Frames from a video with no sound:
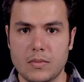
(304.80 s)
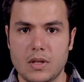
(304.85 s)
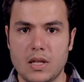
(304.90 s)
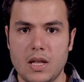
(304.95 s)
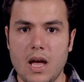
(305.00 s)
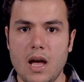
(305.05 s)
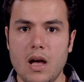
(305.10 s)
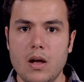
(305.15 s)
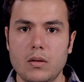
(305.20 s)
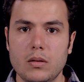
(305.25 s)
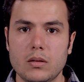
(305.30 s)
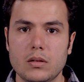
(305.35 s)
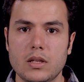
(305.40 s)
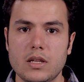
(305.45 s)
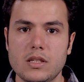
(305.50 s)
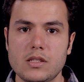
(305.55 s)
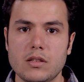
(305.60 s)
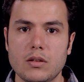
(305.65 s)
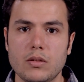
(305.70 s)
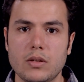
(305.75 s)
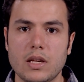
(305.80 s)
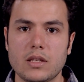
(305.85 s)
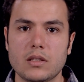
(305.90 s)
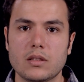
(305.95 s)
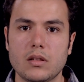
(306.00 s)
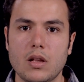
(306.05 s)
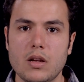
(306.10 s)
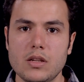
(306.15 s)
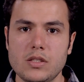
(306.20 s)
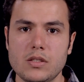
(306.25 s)
Now, let's look at
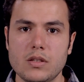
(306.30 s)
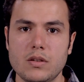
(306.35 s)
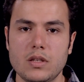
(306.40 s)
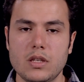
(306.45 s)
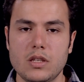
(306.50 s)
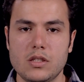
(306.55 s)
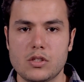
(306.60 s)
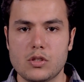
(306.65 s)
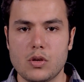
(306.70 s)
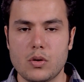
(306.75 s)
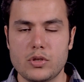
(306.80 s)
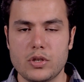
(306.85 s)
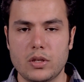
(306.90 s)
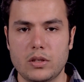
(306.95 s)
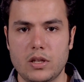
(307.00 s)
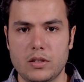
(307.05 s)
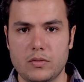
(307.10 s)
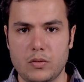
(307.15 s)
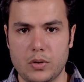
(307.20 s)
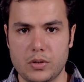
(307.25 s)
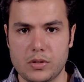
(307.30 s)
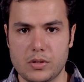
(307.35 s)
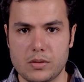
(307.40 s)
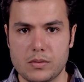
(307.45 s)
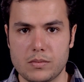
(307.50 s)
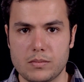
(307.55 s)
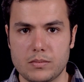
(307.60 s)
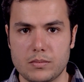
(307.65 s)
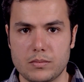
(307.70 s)
clustering in social networks.